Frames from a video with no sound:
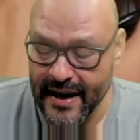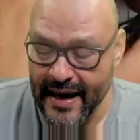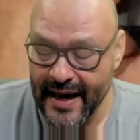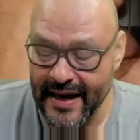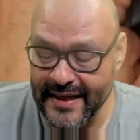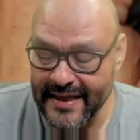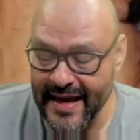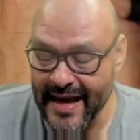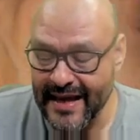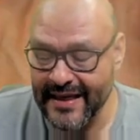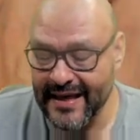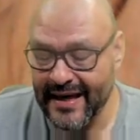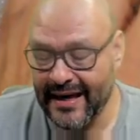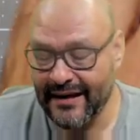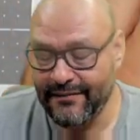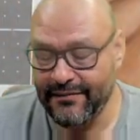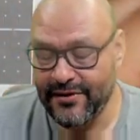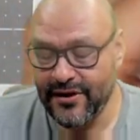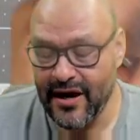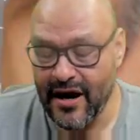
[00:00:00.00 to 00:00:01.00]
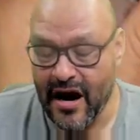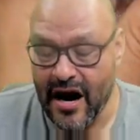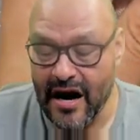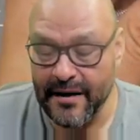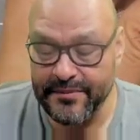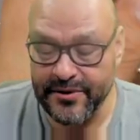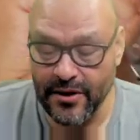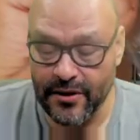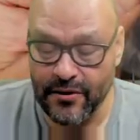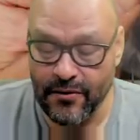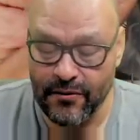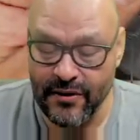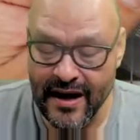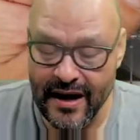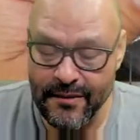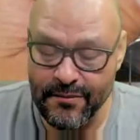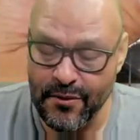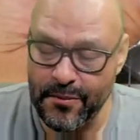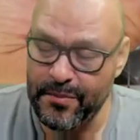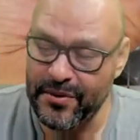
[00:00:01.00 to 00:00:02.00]
And then they give you the optical
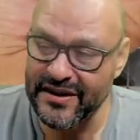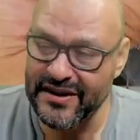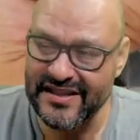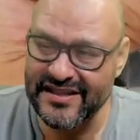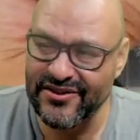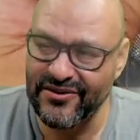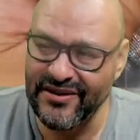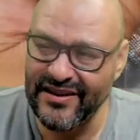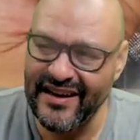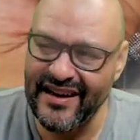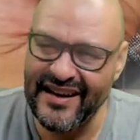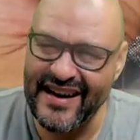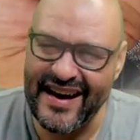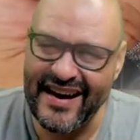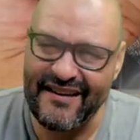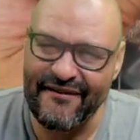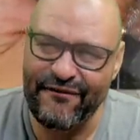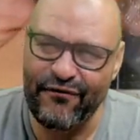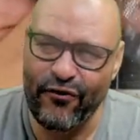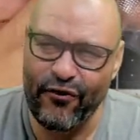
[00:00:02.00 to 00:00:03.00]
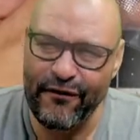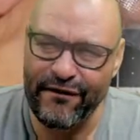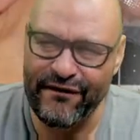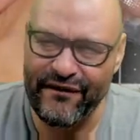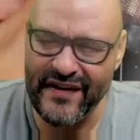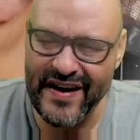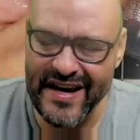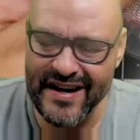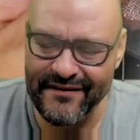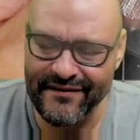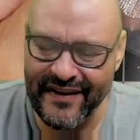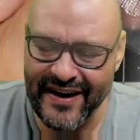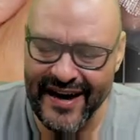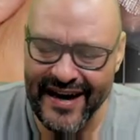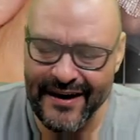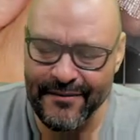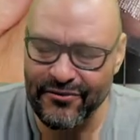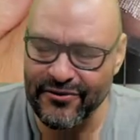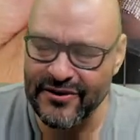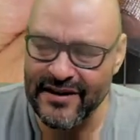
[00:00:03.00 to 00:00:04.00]
cable, but it's only like a four feet of
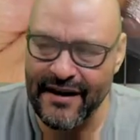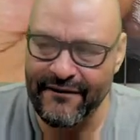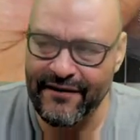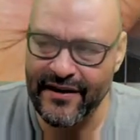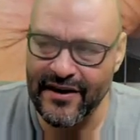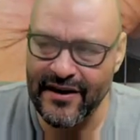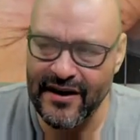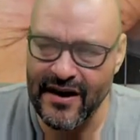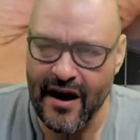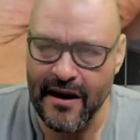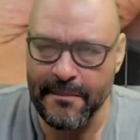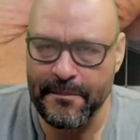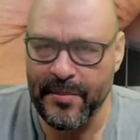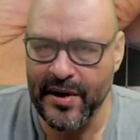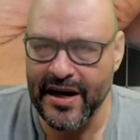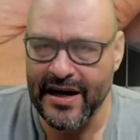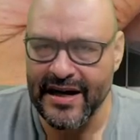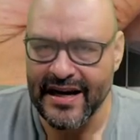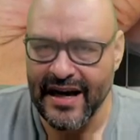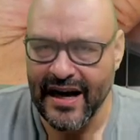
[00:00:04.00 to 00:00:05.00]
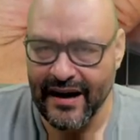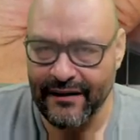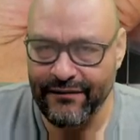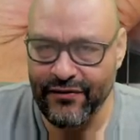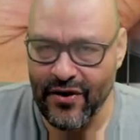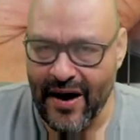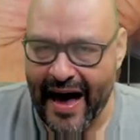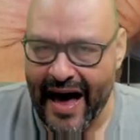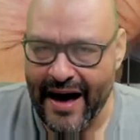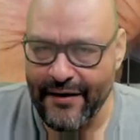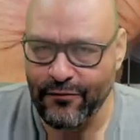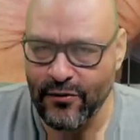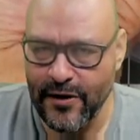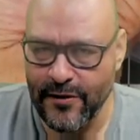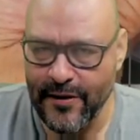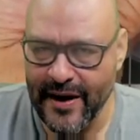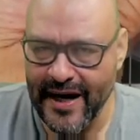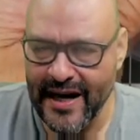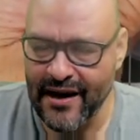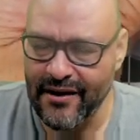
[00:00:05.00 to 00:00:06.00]
cable. Not very long, but if you have one
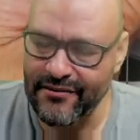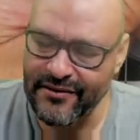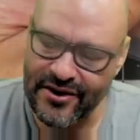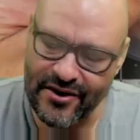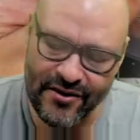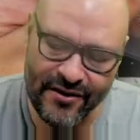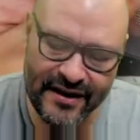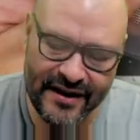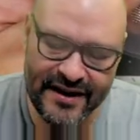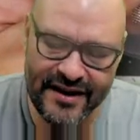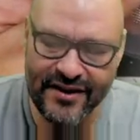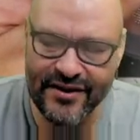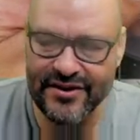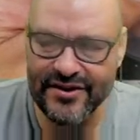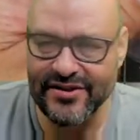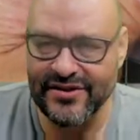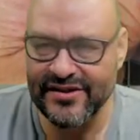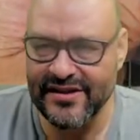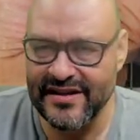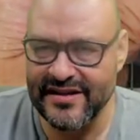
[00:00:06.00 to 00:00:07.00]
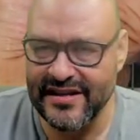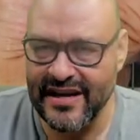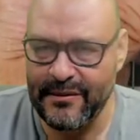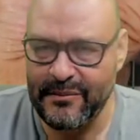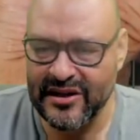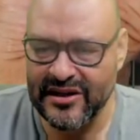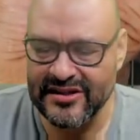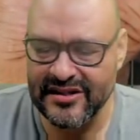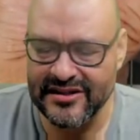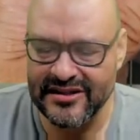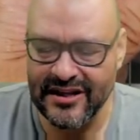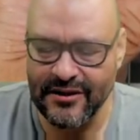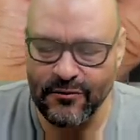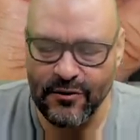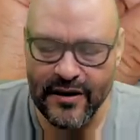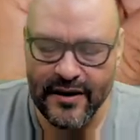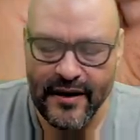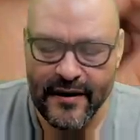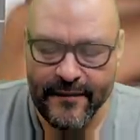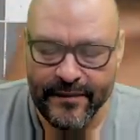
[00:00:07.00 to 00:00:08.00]
right now, currently you can use the same existing
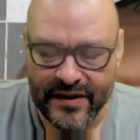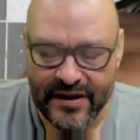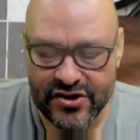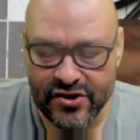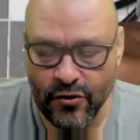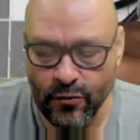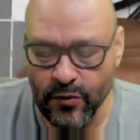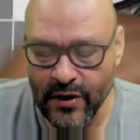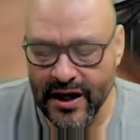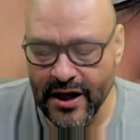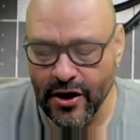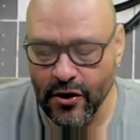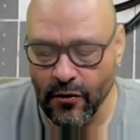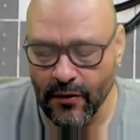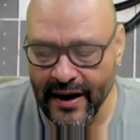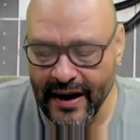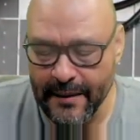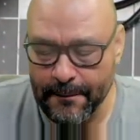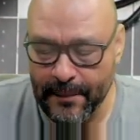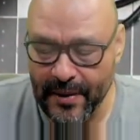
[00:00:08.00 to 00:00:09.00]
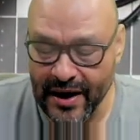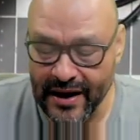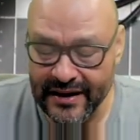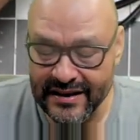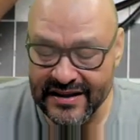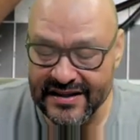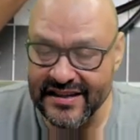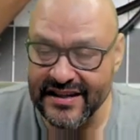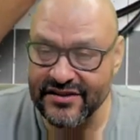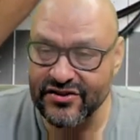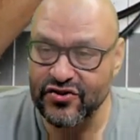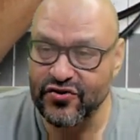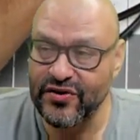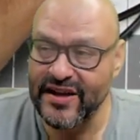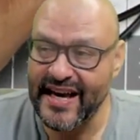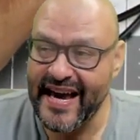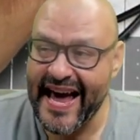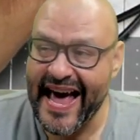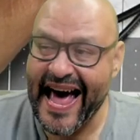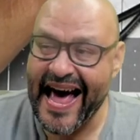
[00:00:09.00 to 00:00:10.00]
one. So we're gonna go ahead and plug this into
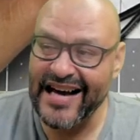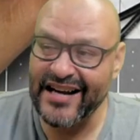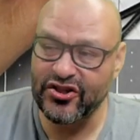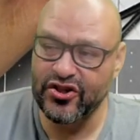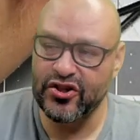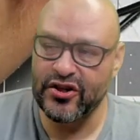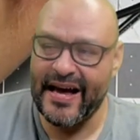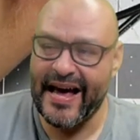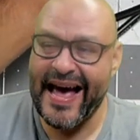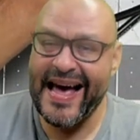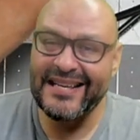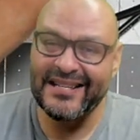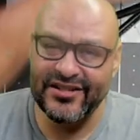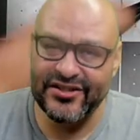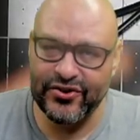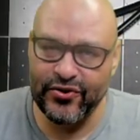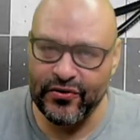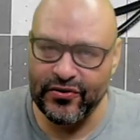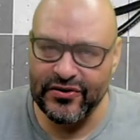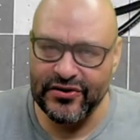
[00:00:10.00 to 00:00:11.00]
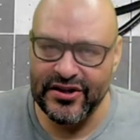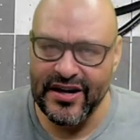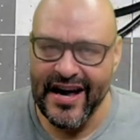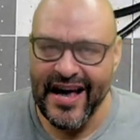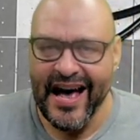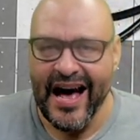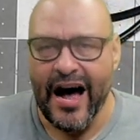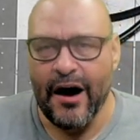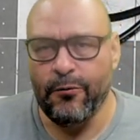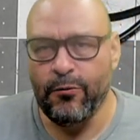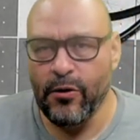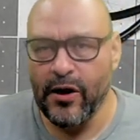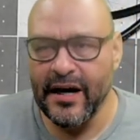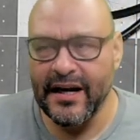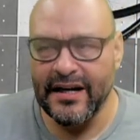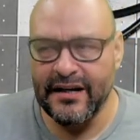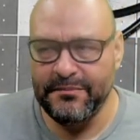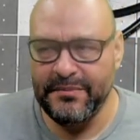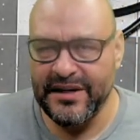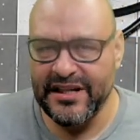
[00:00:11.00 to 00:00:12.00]
the Astros. How we're
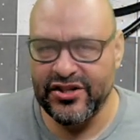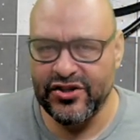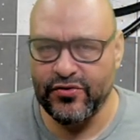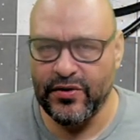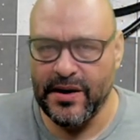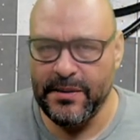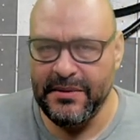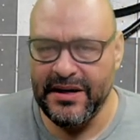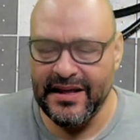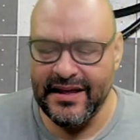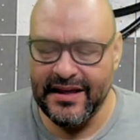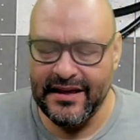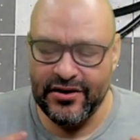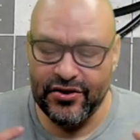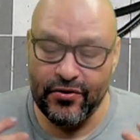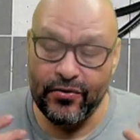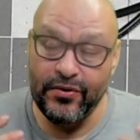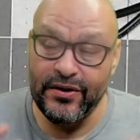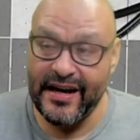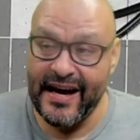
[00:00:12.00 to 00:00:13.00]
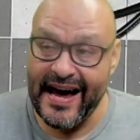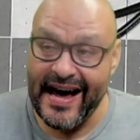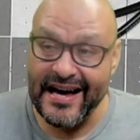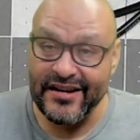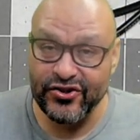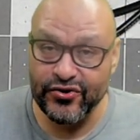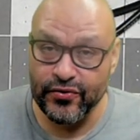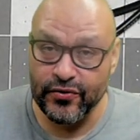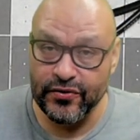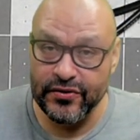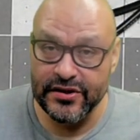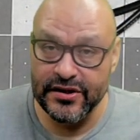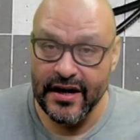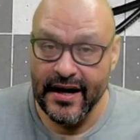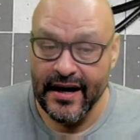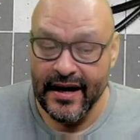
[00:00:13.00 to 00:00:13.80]
gonna be streaming through the Astros